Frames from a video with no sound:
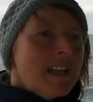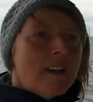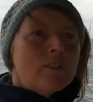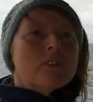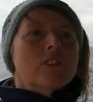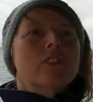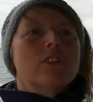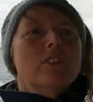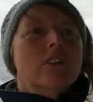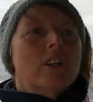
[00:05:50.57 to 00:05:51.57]
out
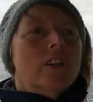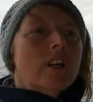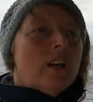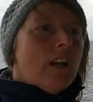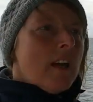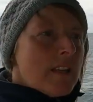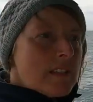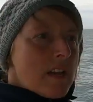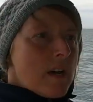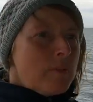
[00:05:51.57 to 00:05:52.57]
to
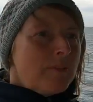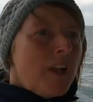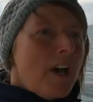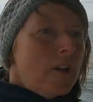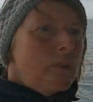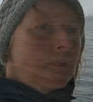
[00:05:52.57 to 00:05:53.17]
Scapa Flow.